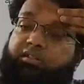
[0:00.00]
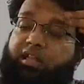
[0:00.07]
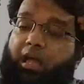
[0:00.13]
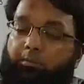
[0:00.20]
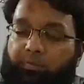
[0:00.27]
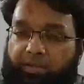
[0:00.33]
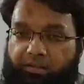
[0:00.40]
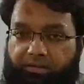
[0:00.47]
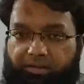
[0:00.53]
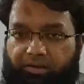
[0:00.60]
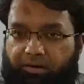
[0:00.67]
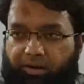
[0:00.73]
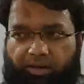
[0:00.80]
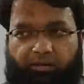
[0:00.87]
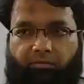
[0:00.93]
is happening
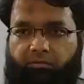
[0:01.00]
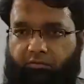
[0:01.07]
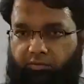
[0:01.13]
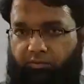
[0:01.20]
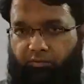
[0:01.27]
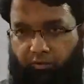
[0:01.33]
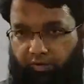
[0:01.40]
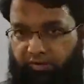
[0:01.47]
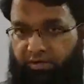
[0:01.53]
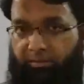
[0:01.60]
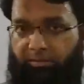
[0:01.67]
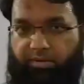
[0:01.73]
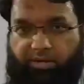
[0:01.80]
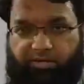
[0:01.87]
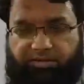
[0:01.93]
there, like for
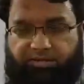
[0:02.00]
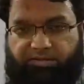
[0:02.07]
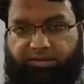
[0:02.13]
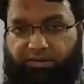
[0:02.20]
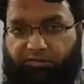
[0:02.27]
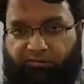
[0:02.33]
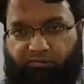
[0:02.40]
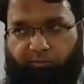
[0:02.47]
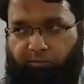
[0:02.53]
example, I just said